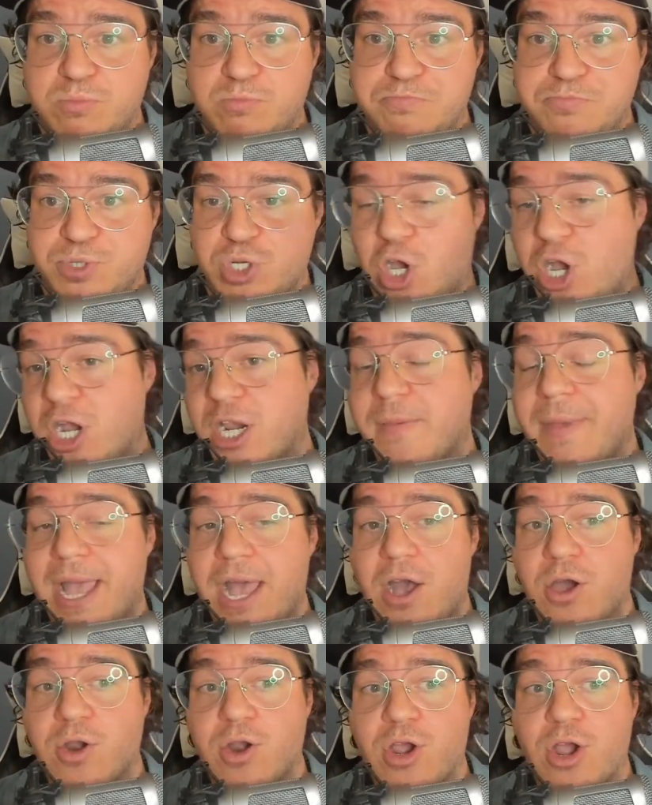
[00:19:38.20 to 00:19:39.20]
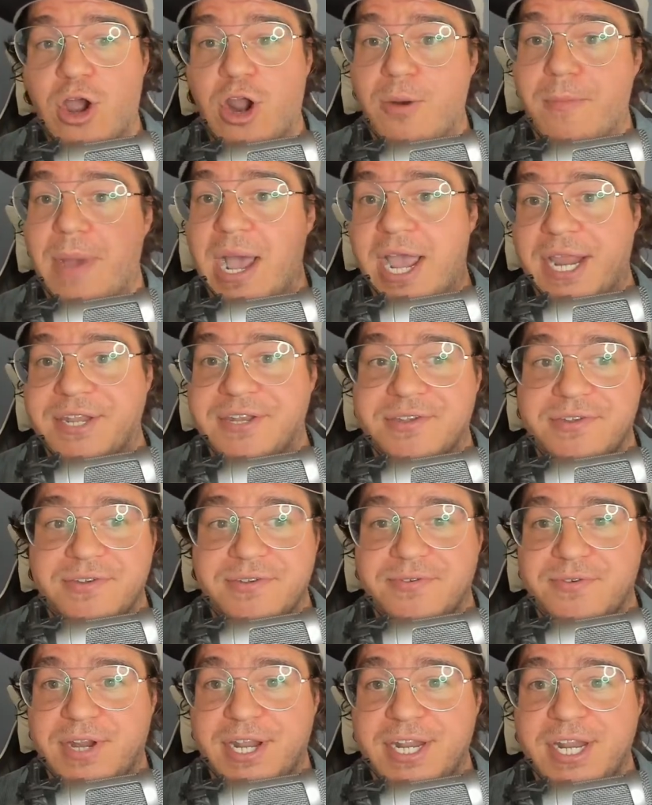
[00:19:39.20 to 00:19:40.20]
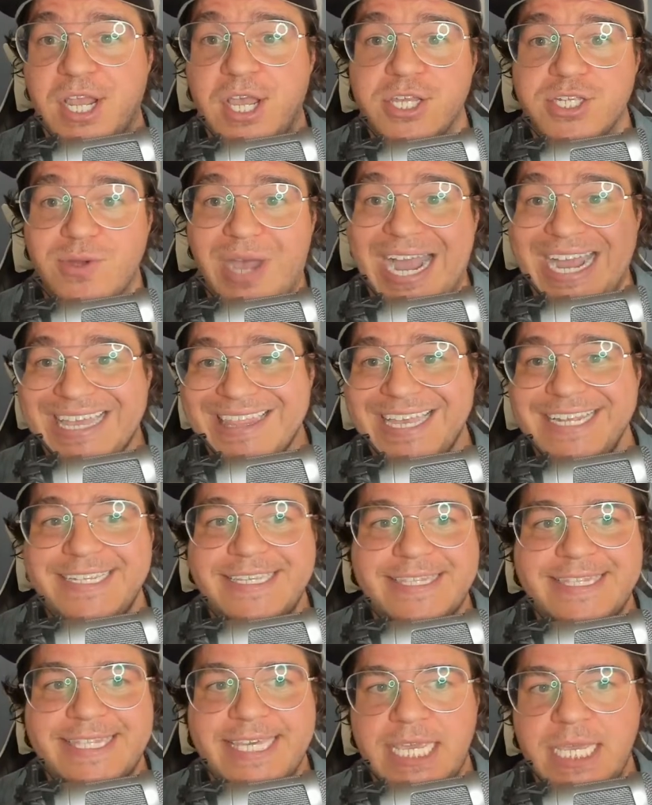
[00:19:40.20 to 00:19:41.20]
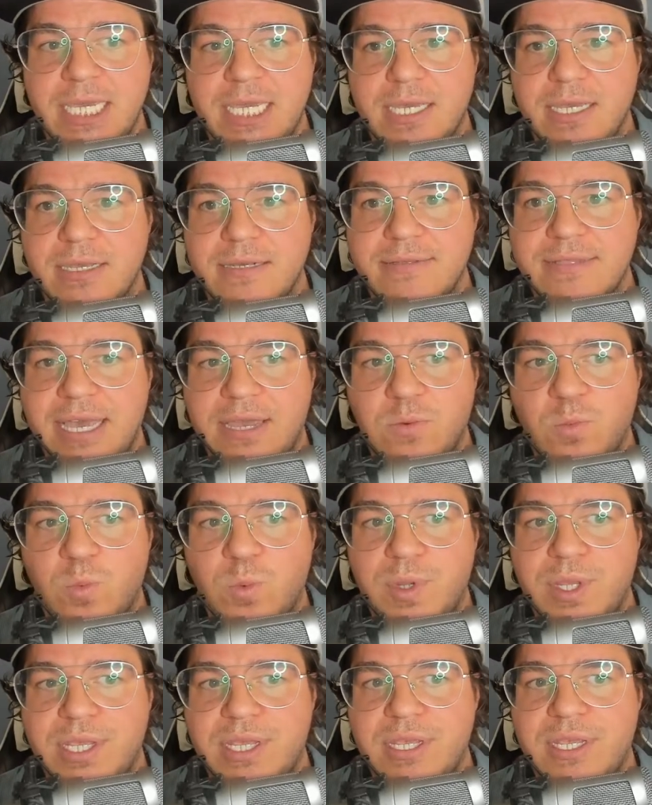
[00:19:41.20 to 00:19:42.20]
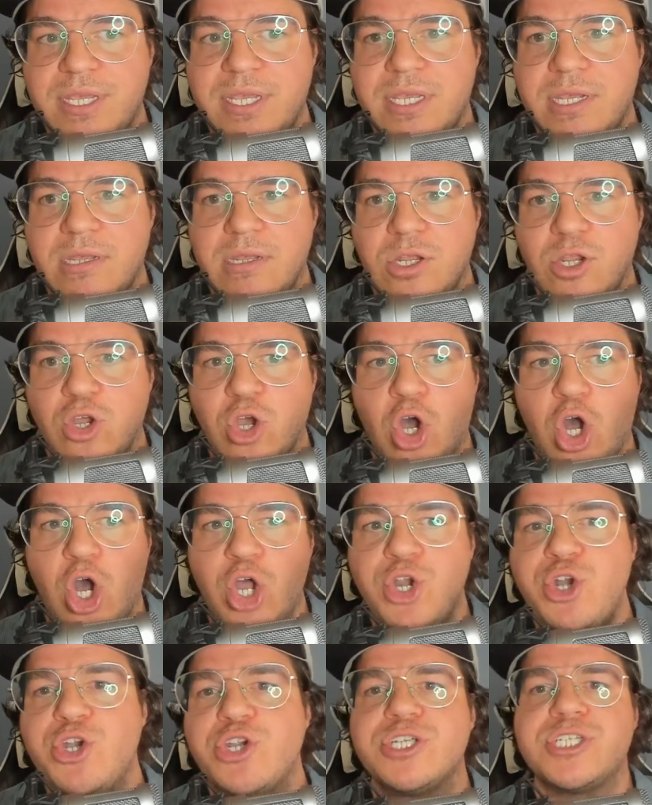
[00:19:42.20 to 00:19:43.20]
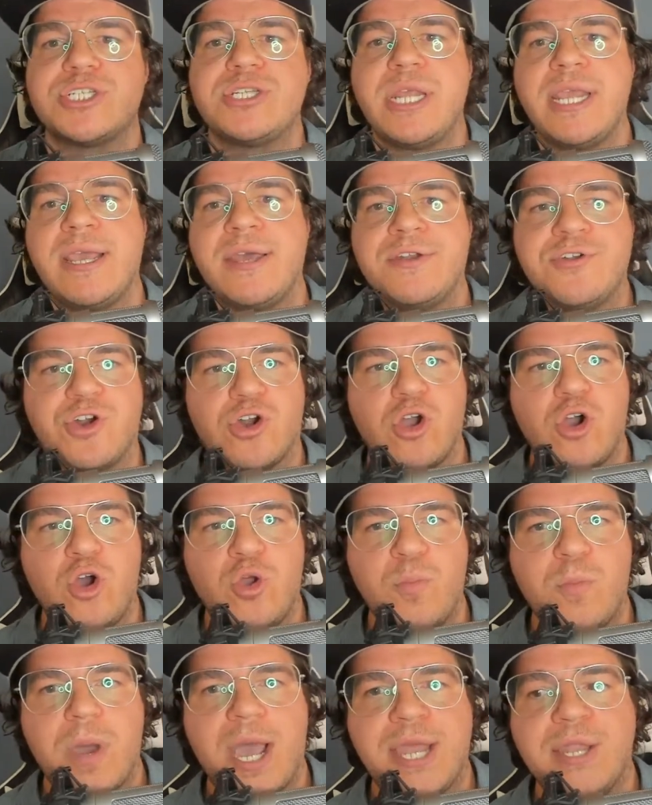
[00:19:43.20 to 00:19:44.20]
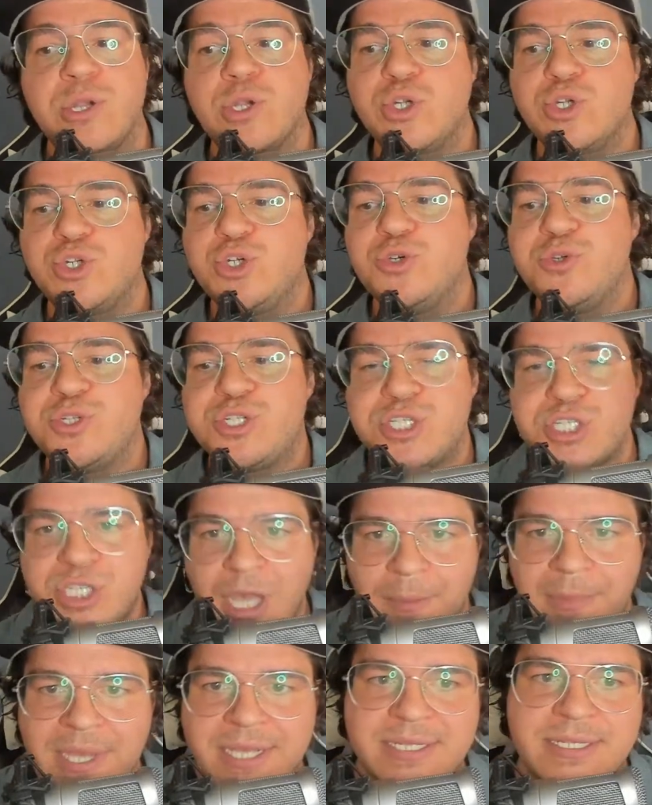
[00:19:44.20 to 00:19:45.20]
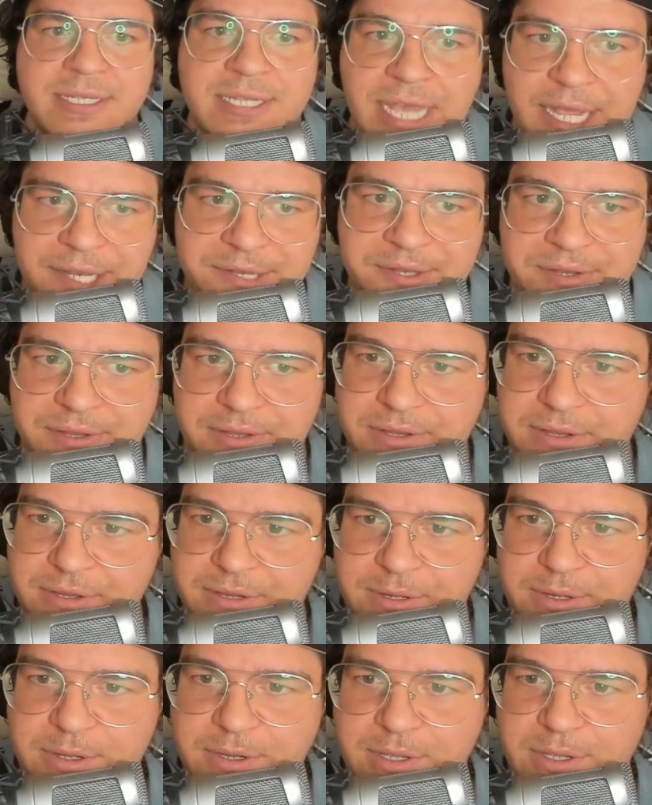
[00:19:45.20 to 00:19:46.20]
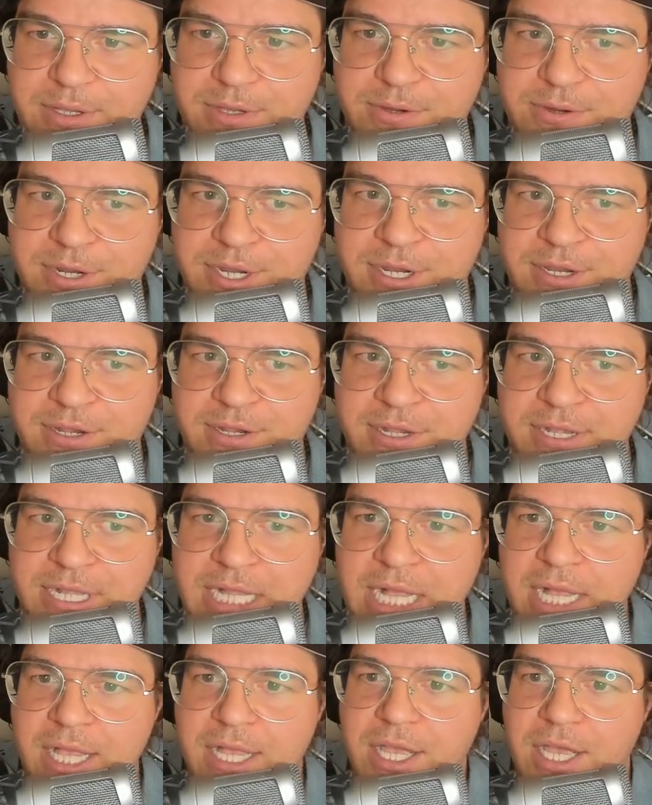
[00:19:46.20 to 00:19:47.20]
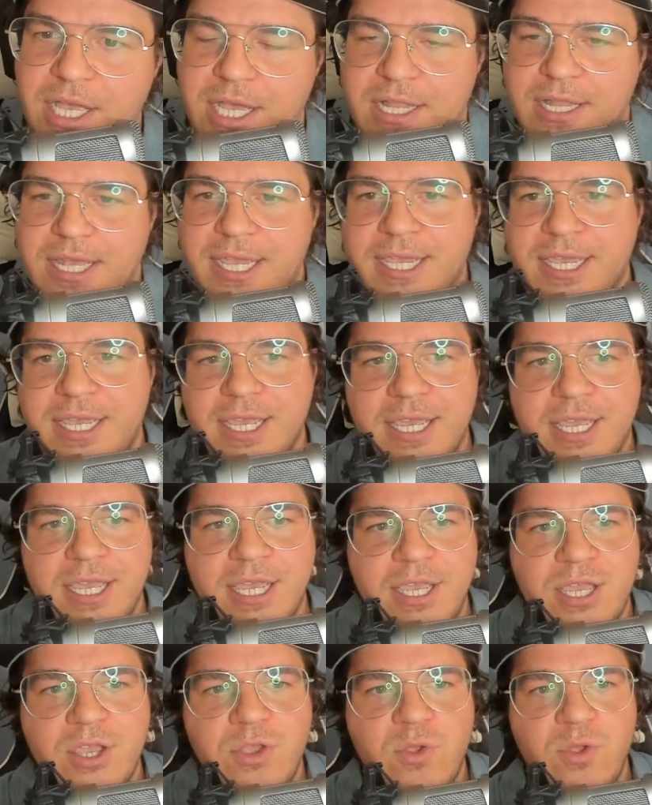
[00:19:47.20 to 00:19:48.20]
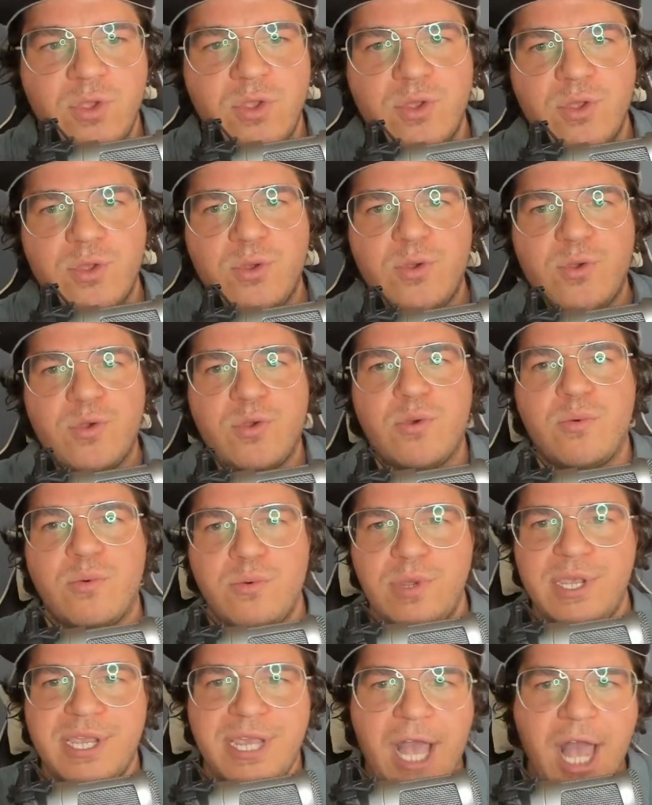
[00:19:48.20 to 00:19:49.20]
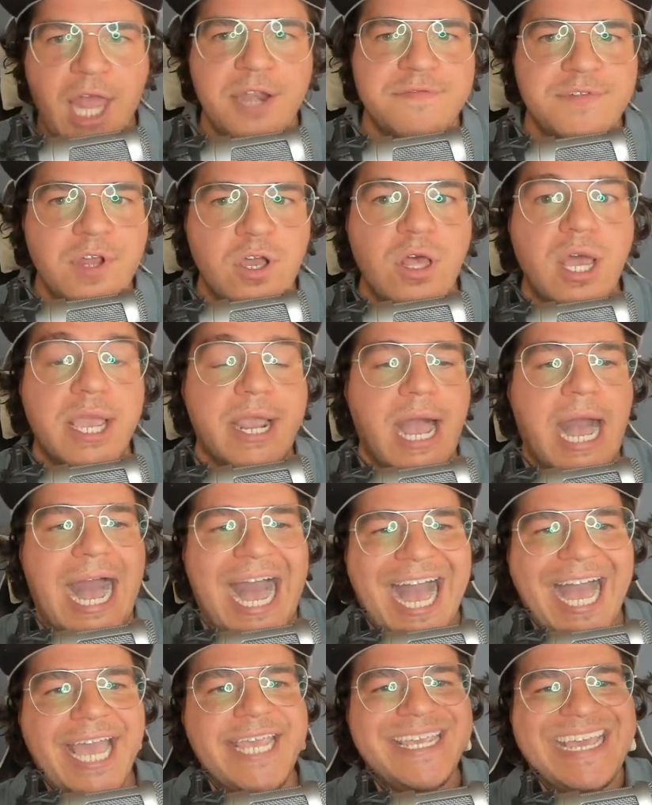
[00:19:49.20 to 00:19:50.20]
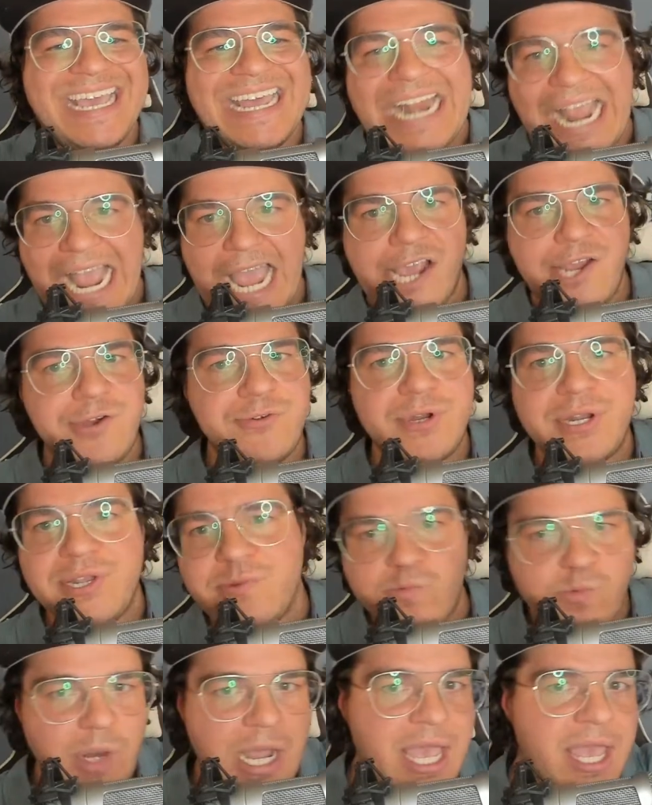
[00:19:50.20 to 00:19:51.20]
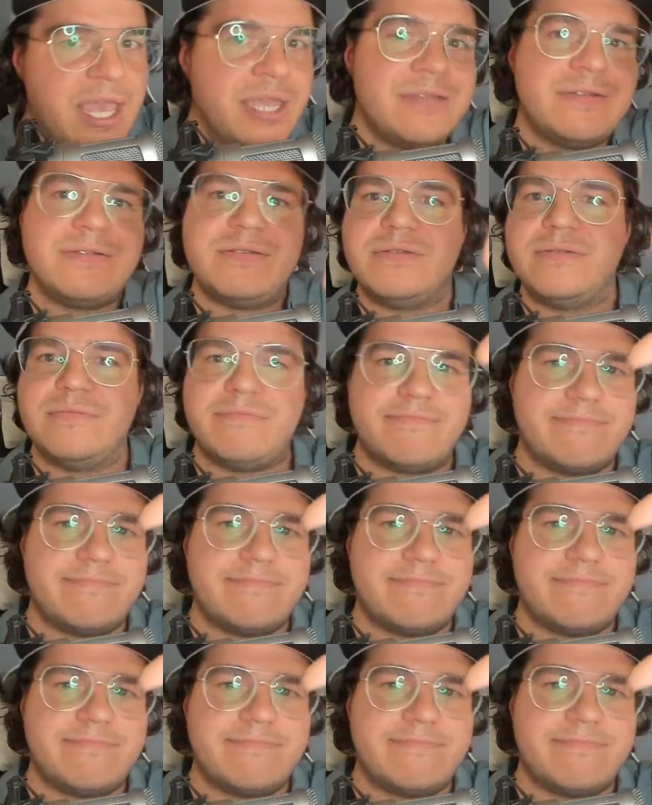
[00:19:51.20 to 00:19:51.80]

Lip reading: talk about our mind, right? So I like to think that we understand our own mind to some extent, right? Like, we kind of know, like, I get angry when